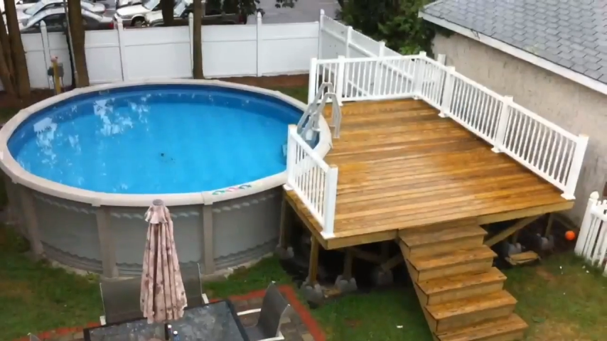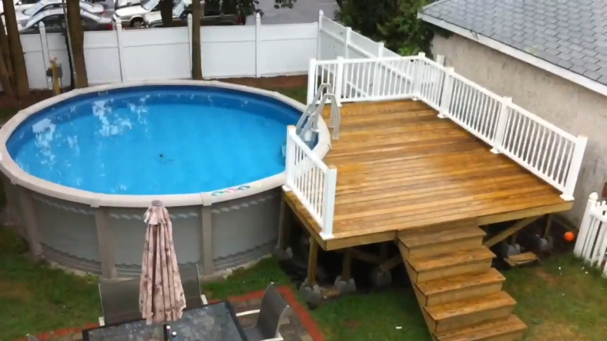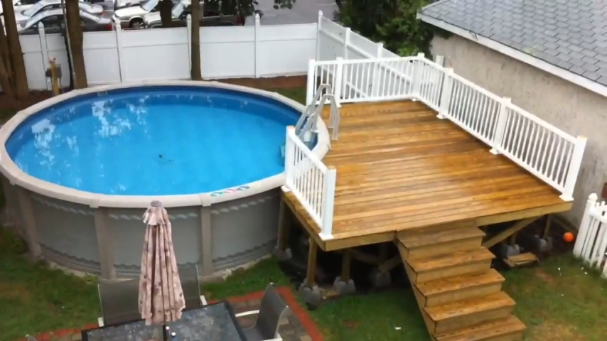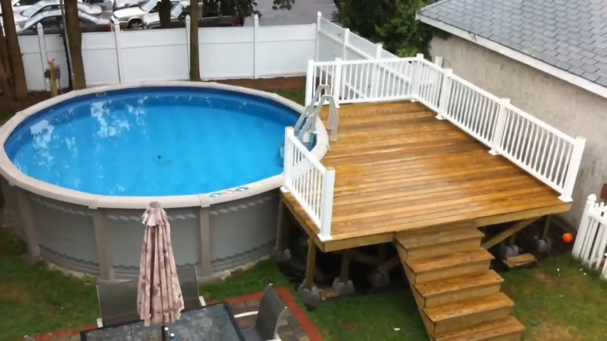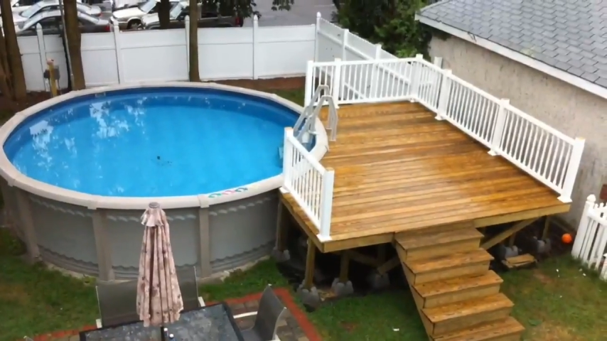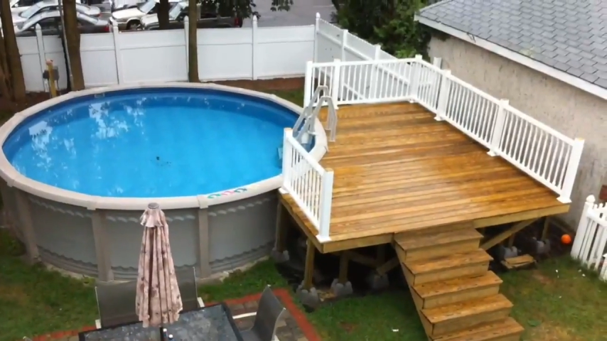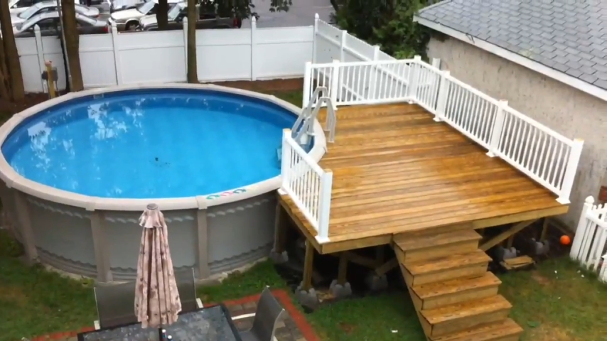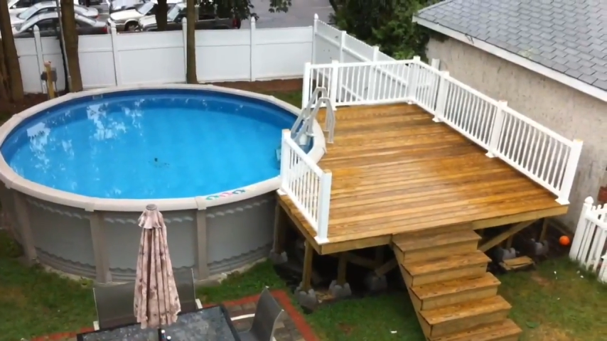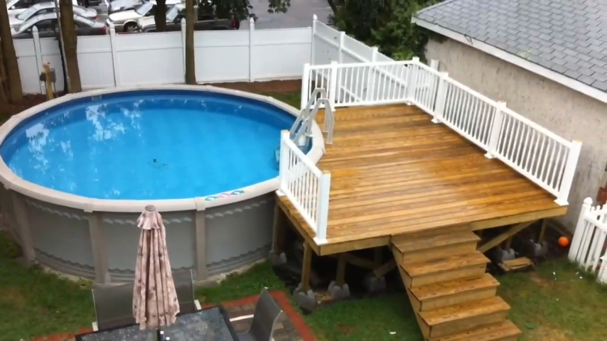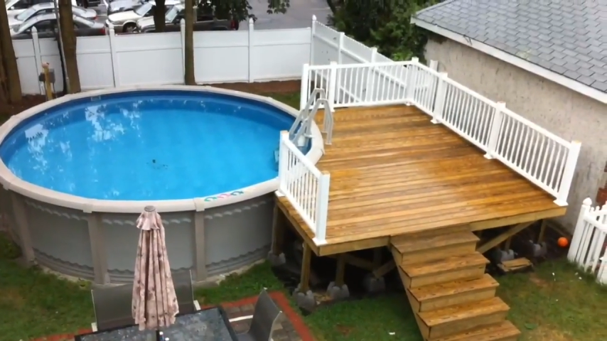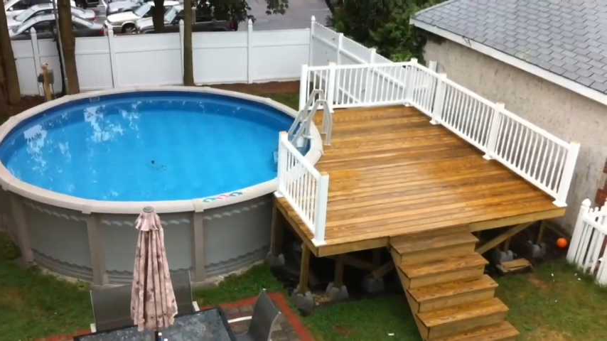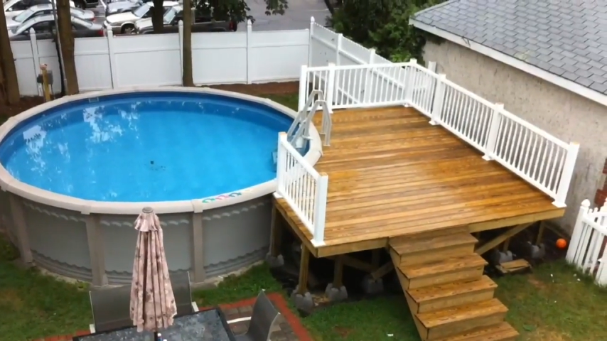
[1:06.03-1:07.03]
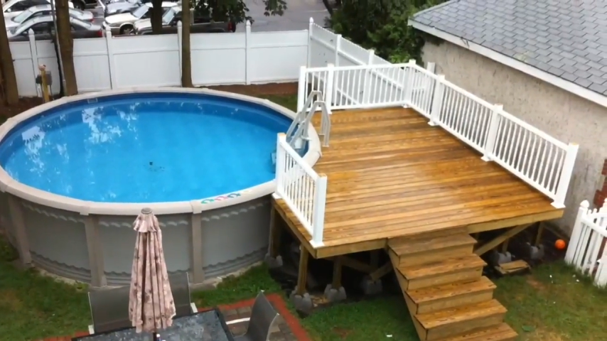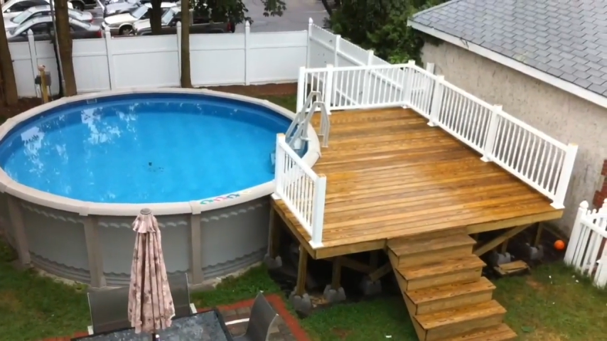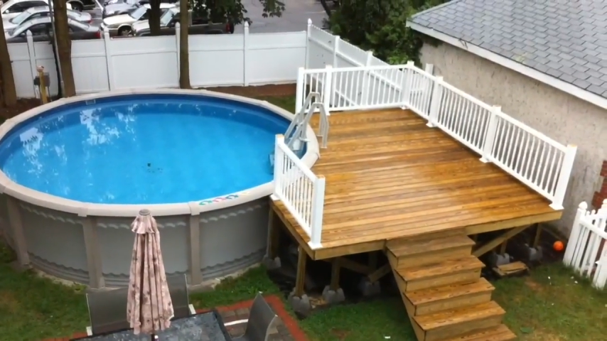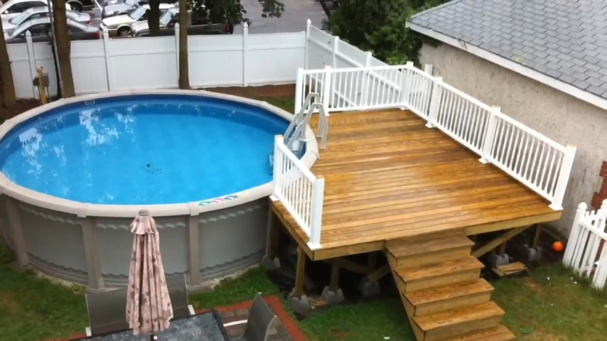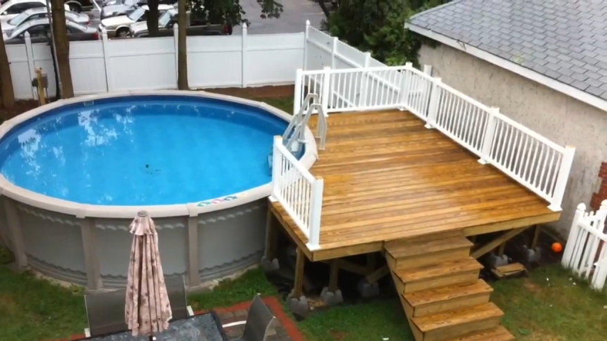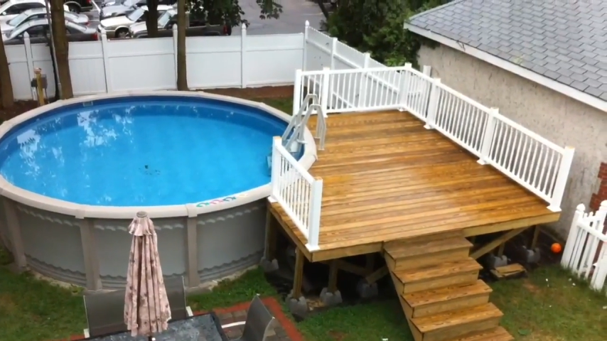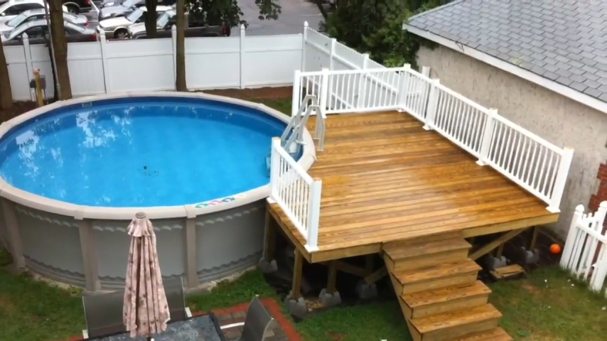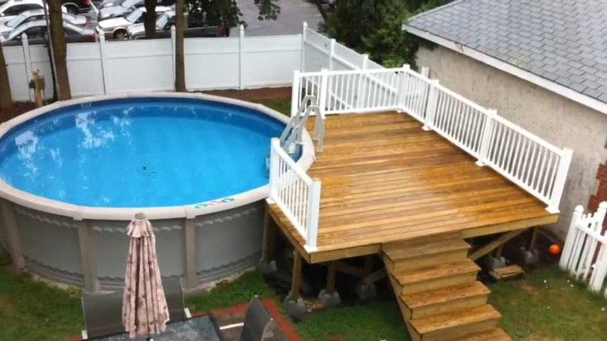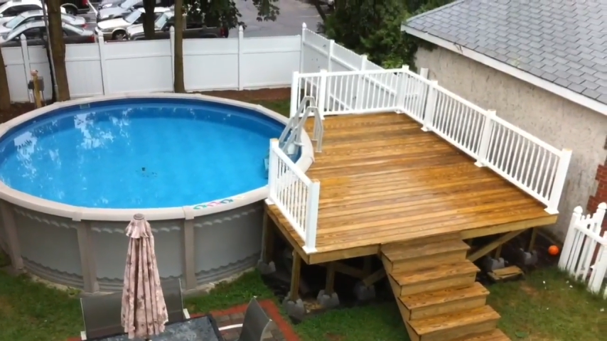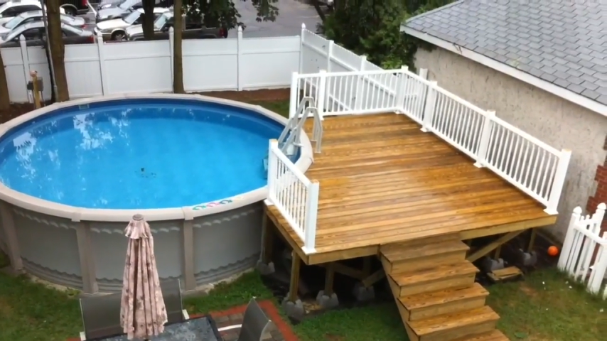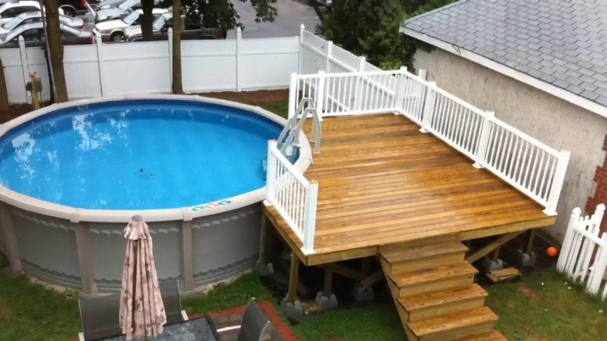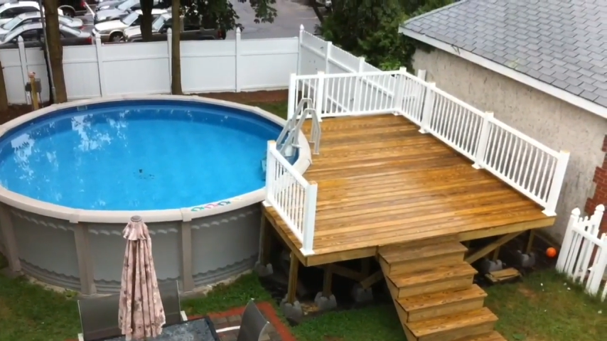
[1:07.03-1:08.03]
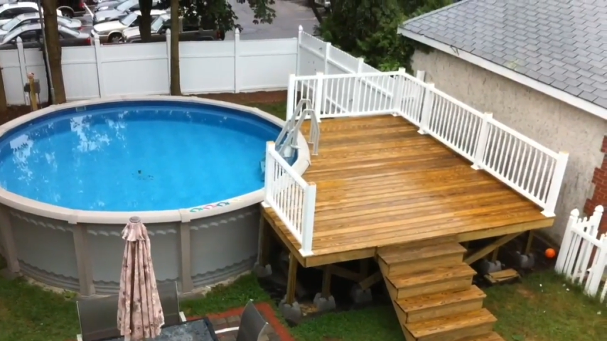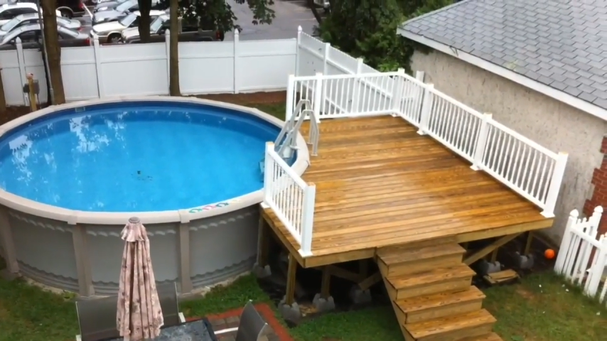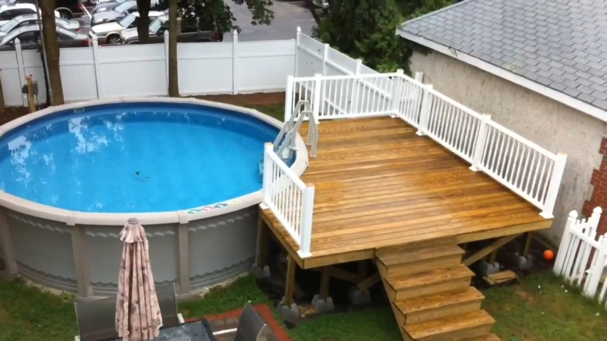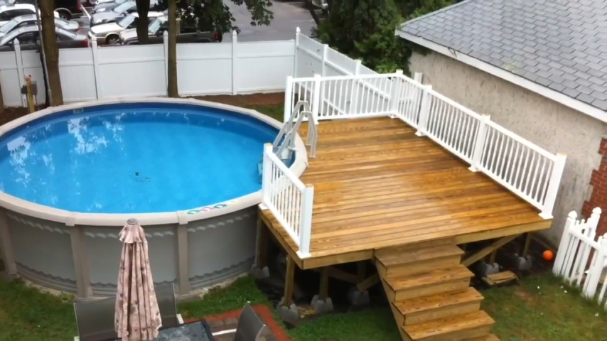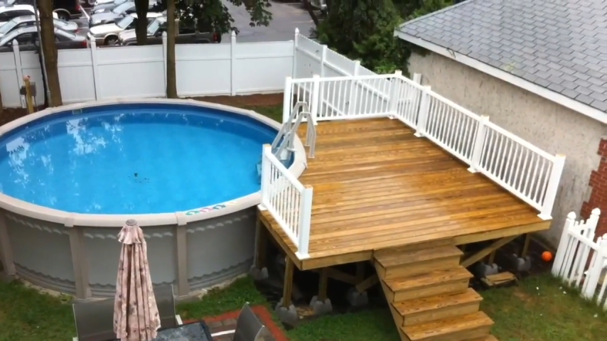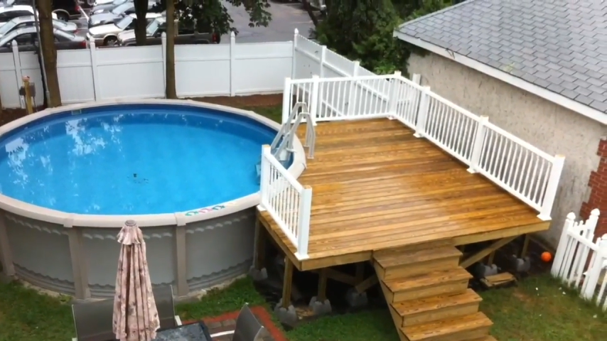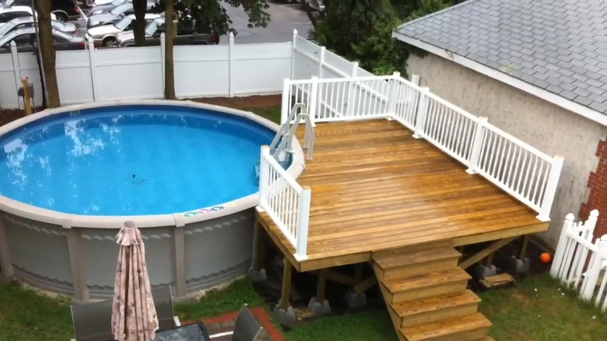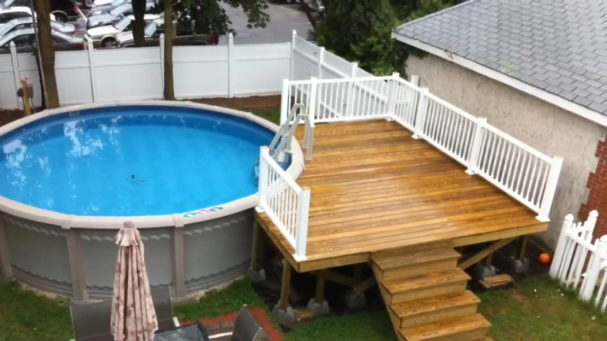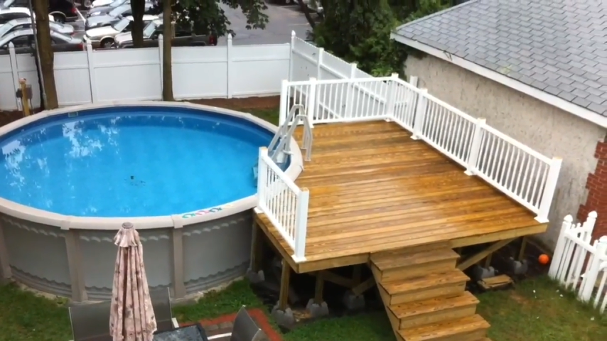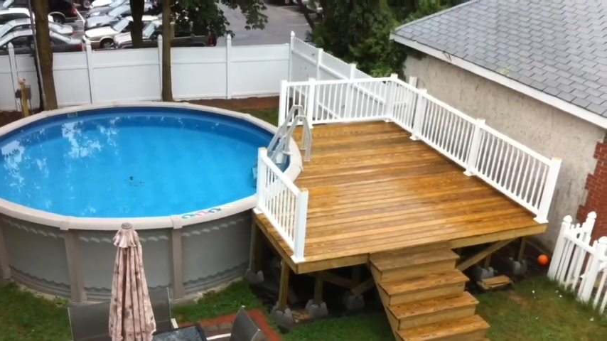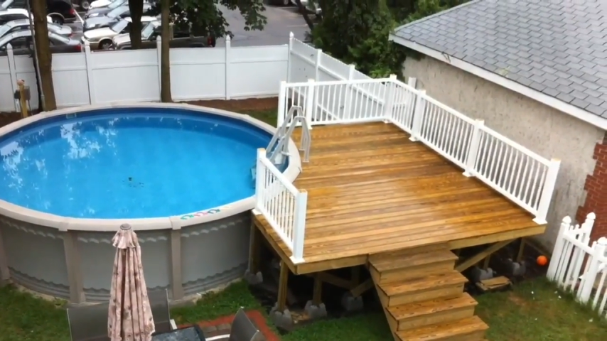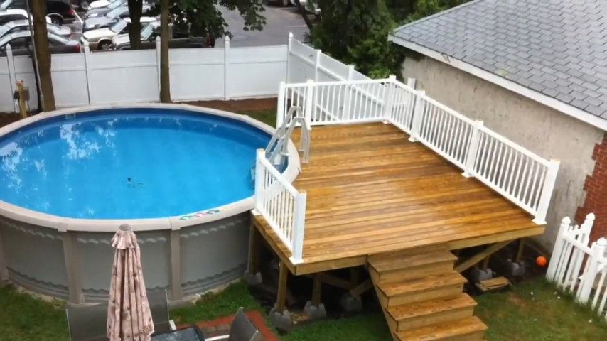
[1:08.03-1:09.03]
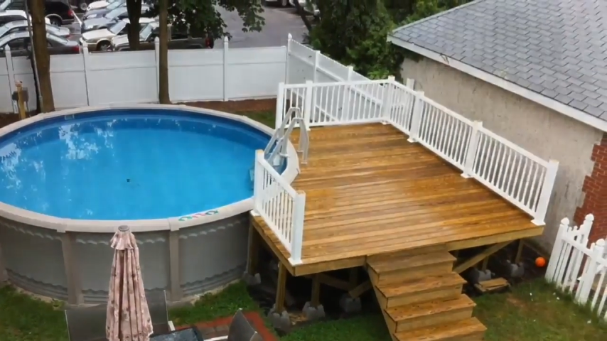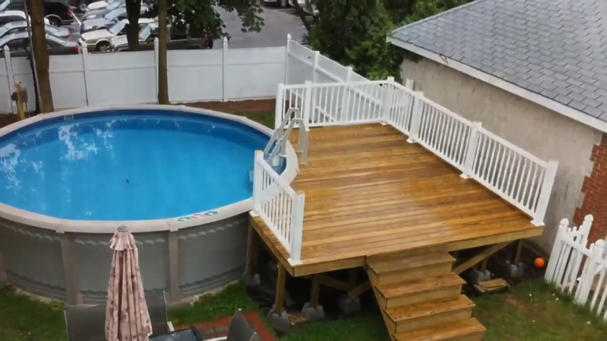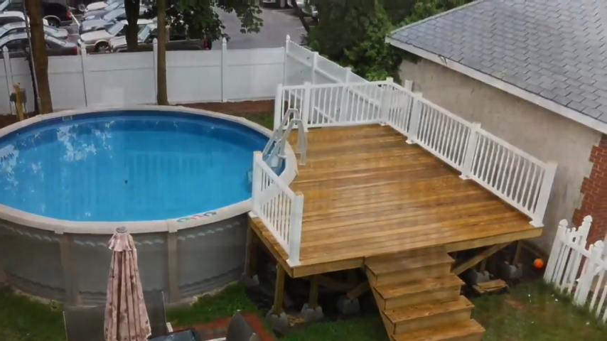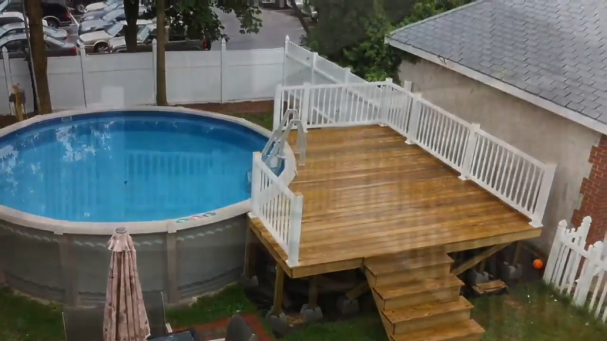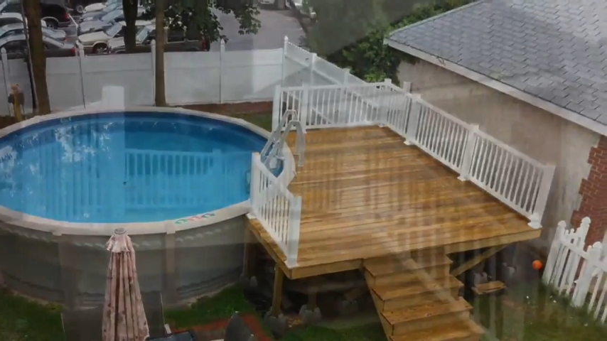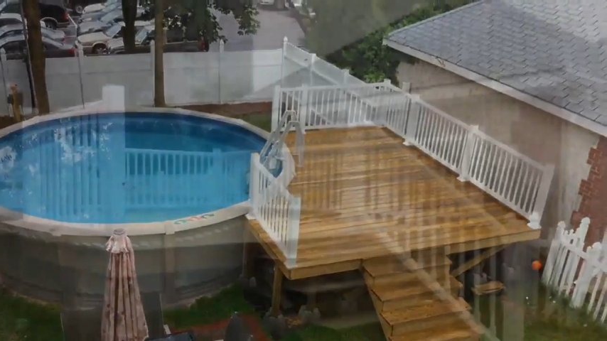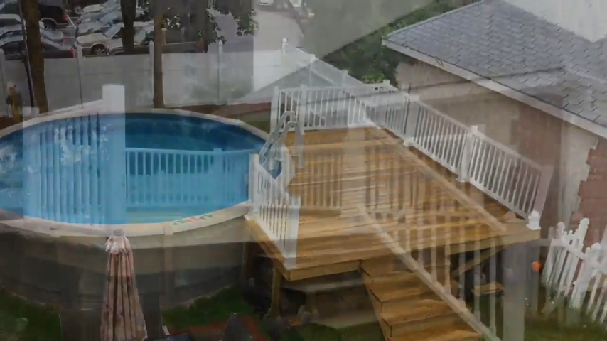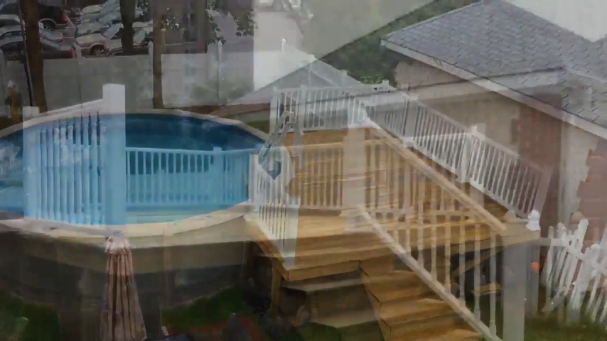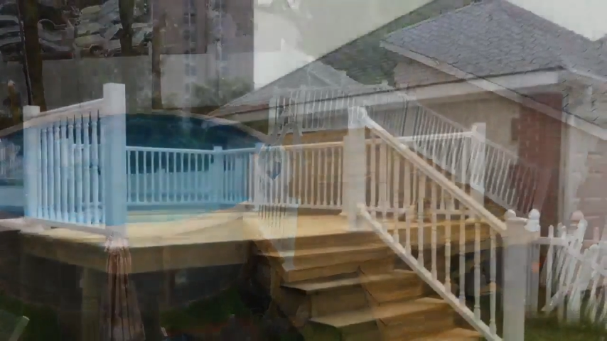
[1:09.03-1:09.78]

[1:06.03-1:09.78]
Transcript: (no speaker visible)